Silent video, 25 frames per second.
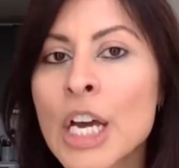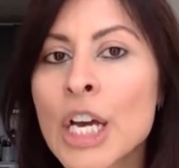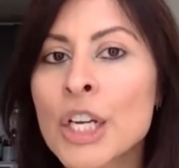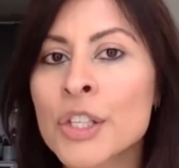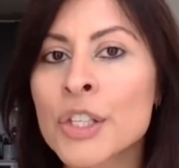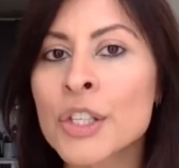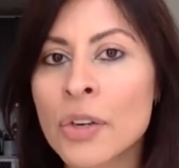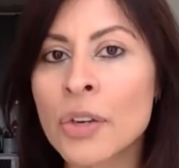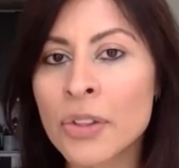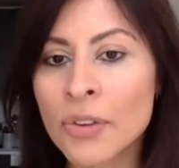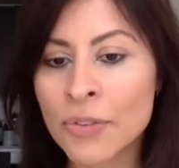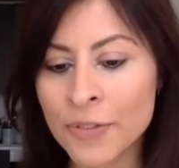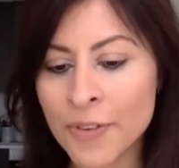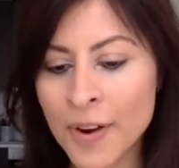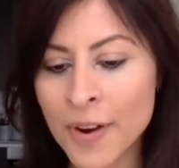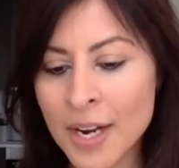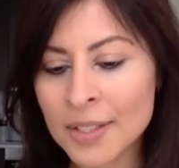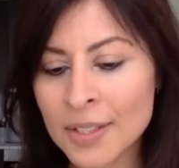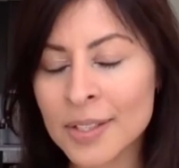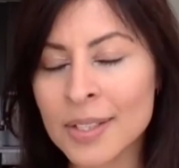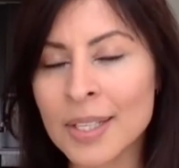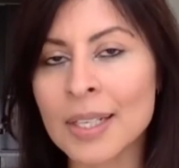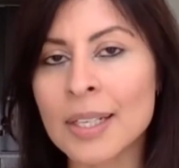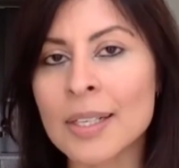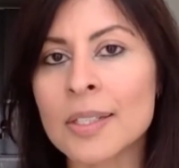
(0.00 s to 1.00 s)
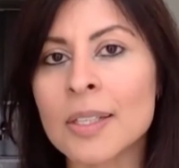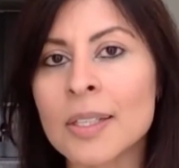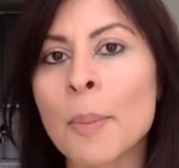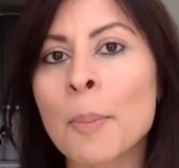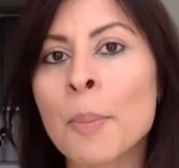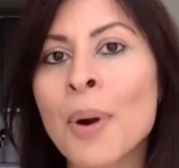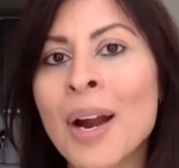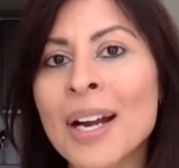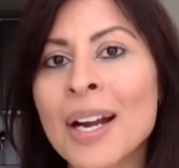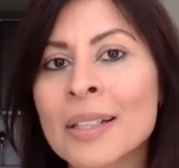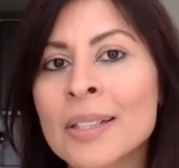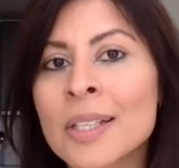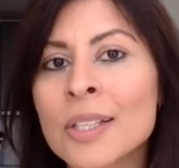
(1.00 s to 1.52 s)
So the first thing is
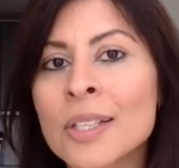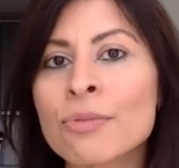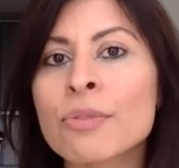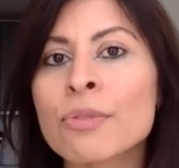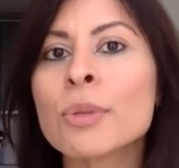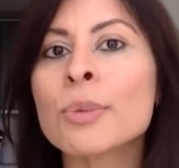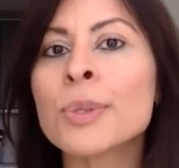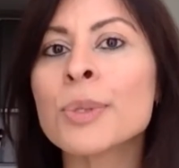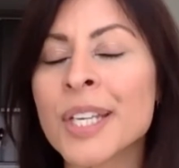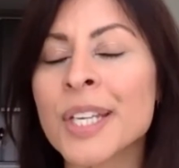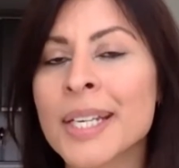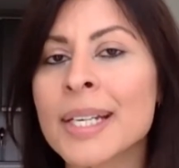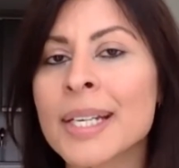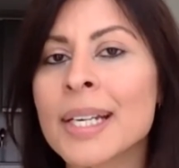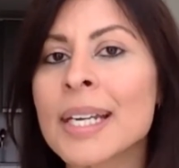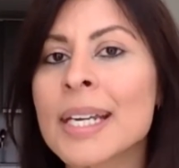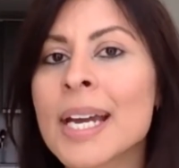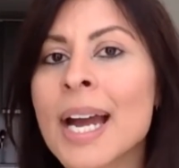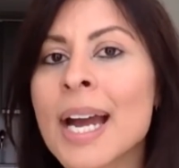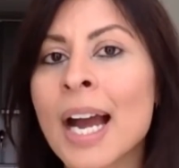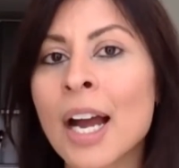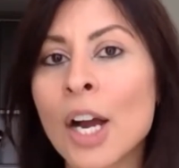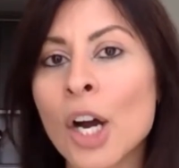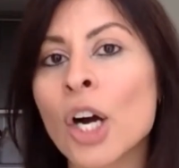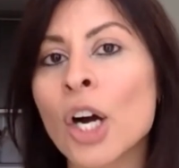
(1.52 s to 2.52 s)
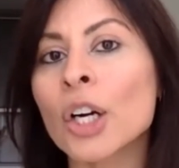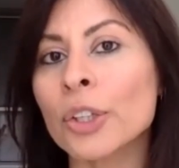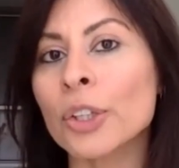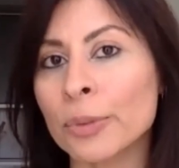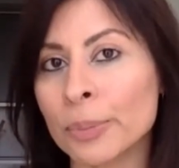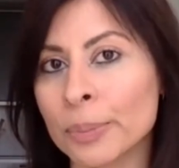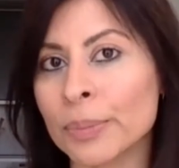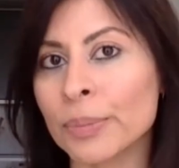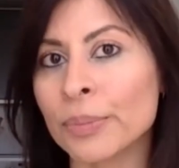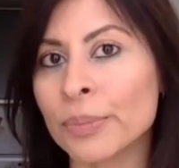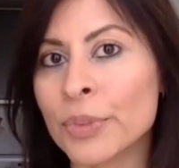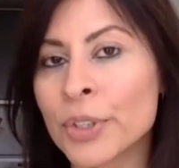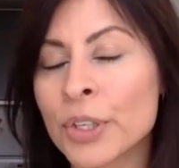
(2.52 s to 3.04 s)
practice routinely at
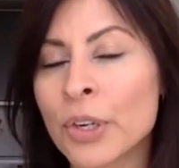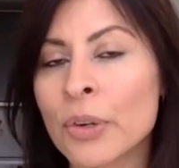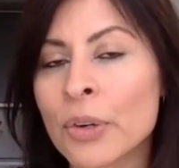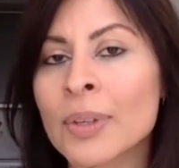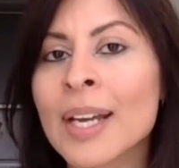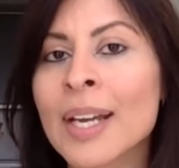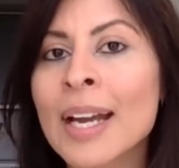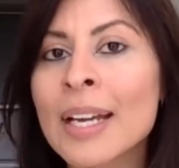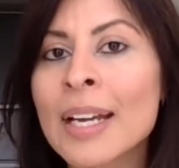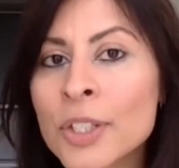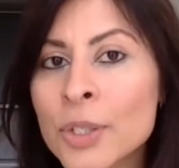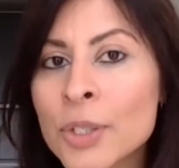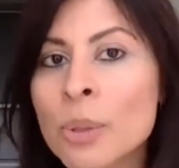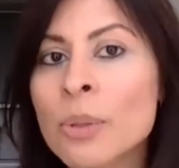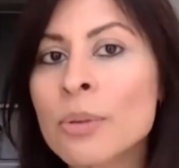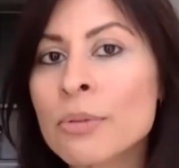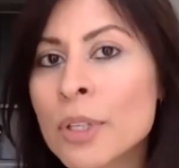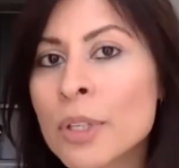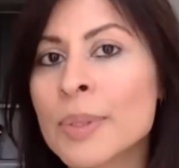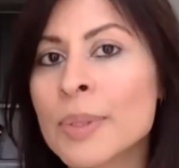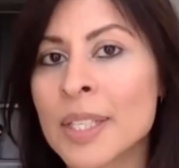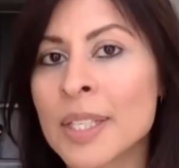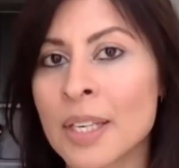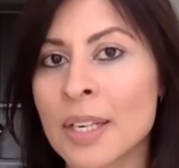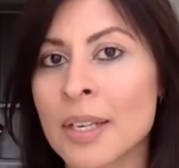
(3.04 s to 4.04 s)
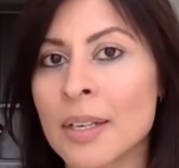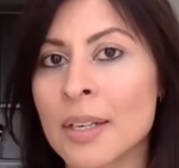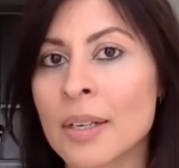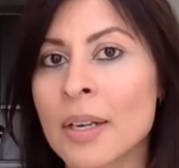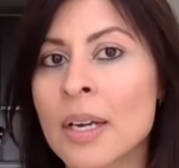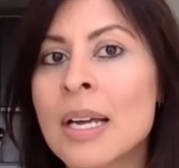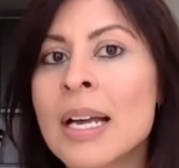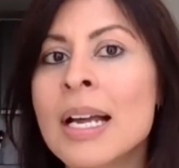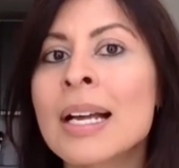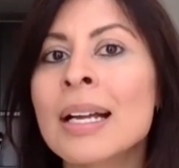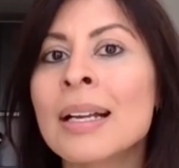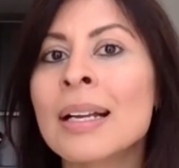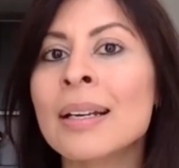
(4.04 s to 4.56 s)
home. Get into a routine.
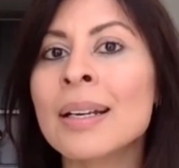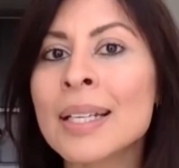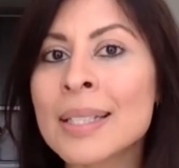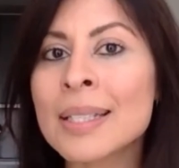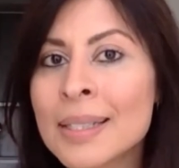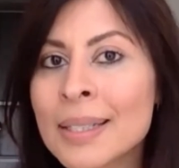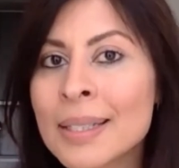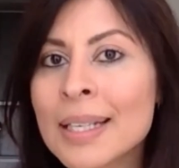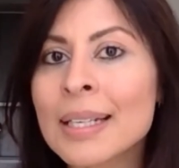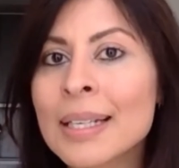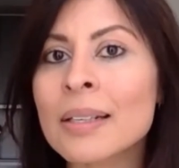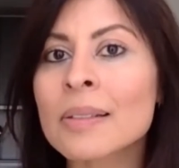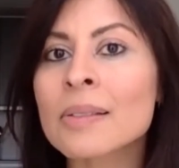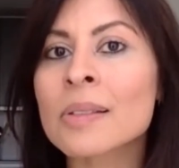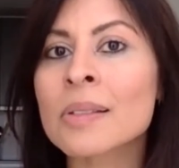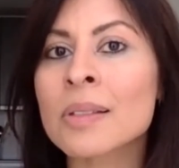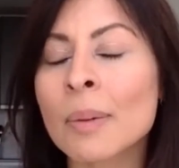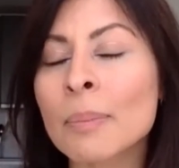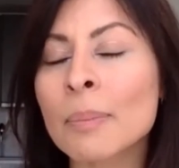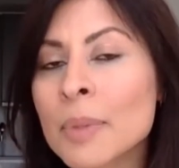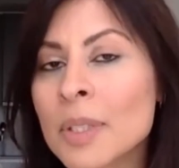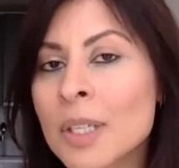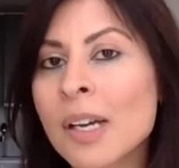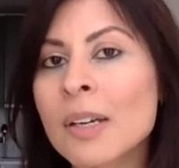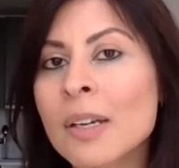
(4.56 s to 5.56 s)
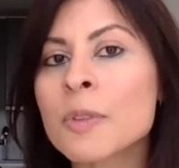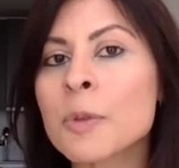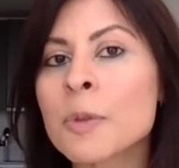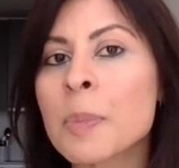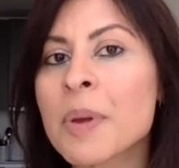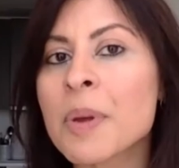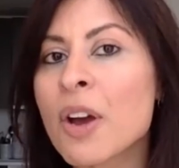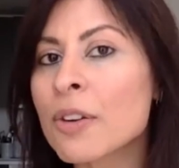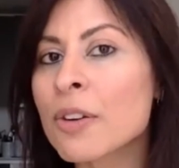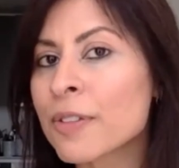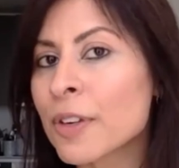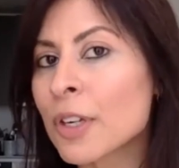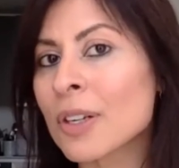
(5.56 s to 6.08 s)
Listening can sometimes be
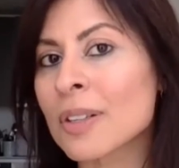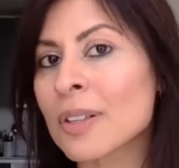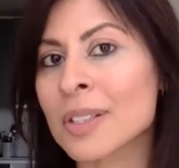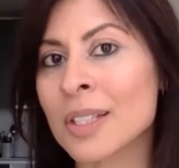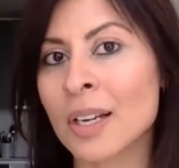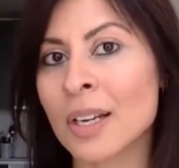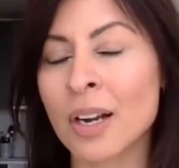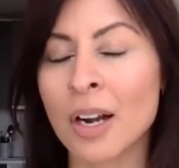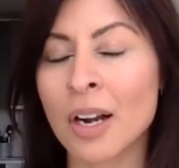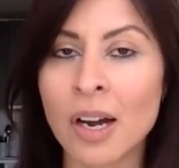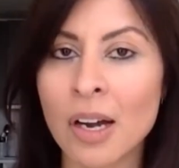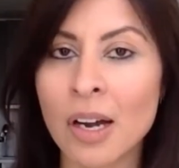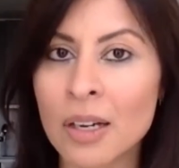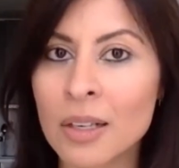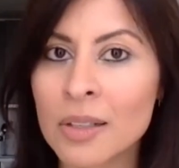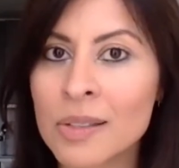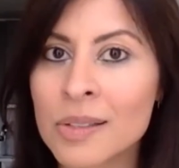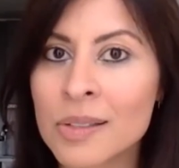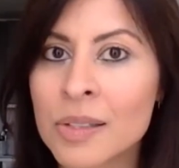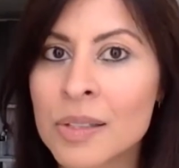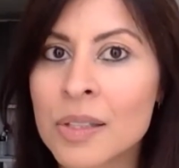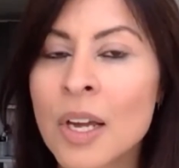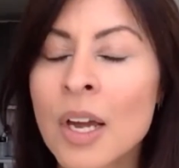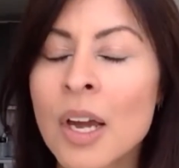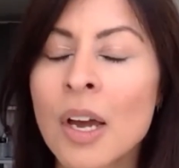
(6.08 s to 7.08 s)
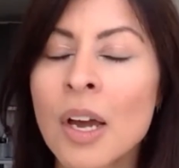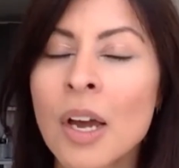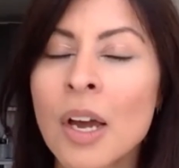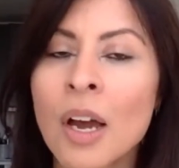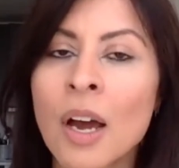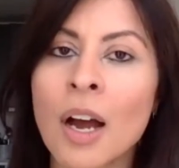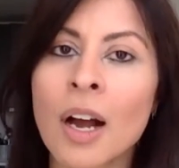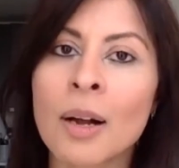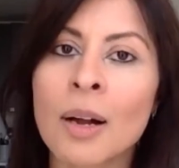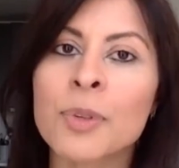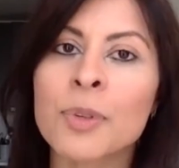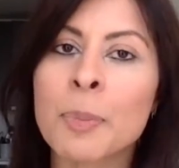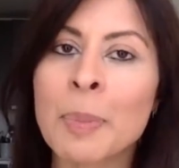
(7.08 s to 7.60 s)
overlooked in class,
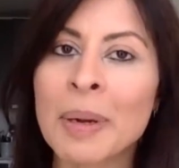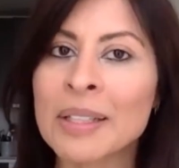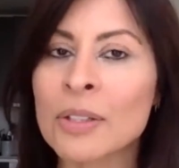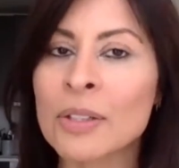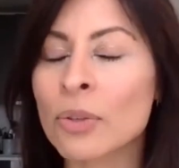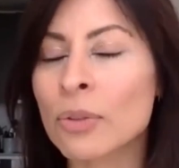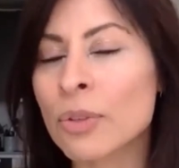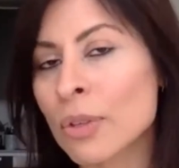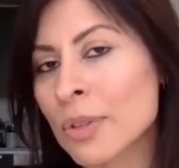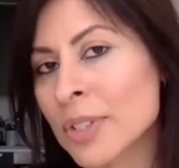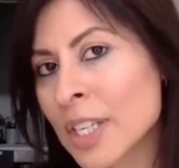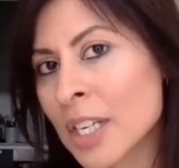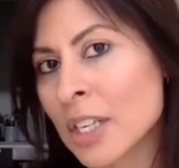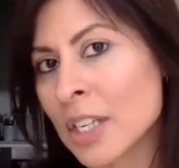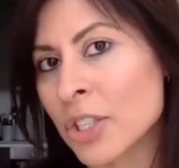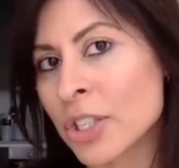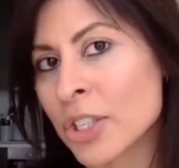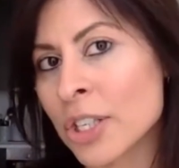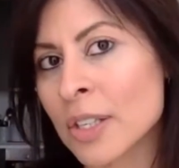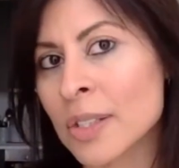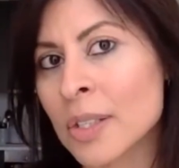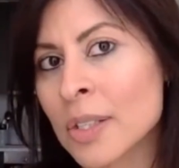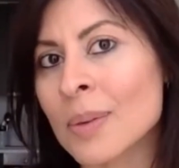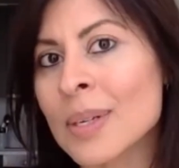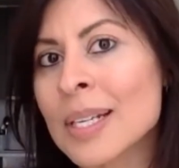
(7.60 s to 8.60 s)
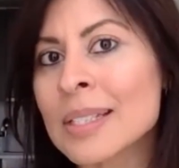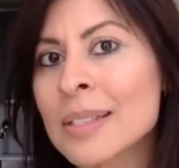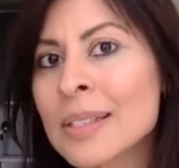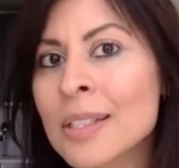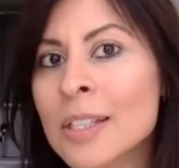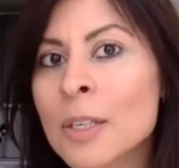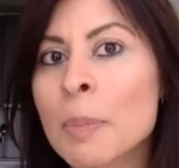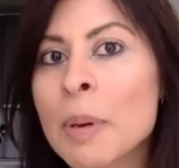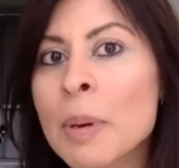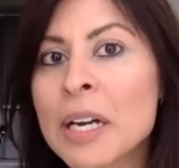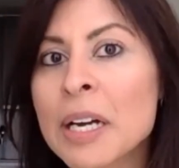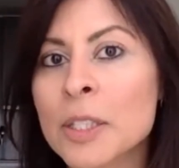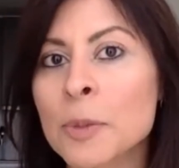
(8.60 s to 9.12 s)
depends on your teacher. So listen to
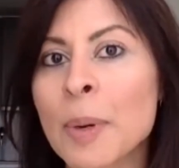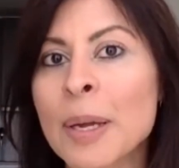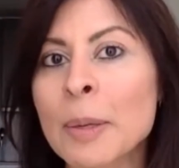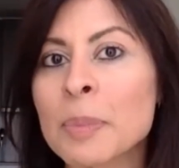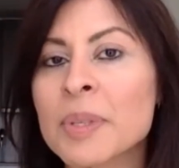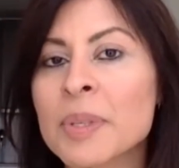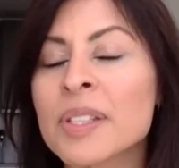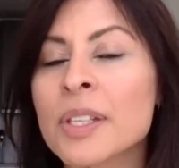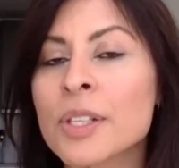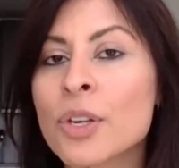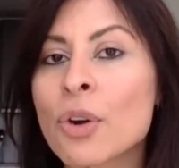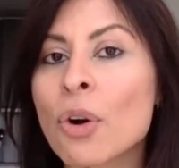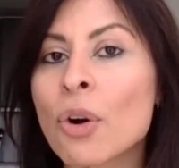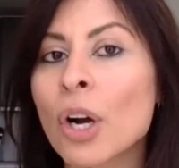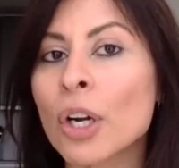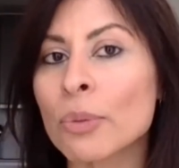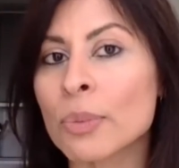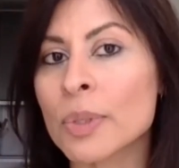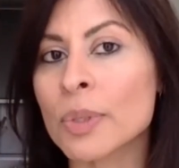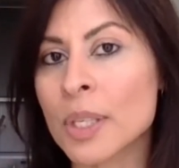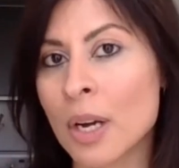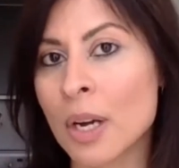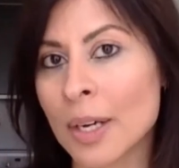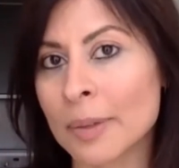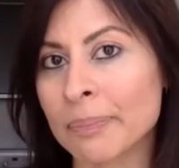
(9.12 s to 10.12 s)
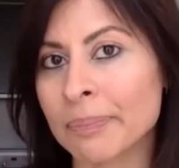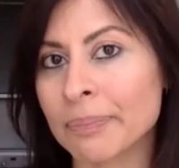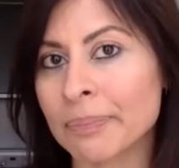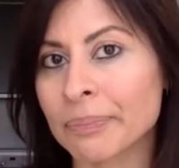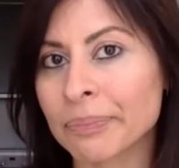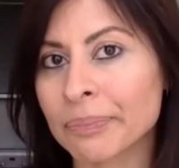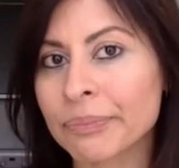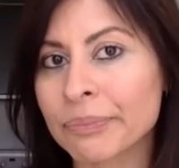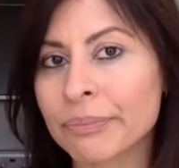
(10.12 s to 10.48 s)
past papers in your own time.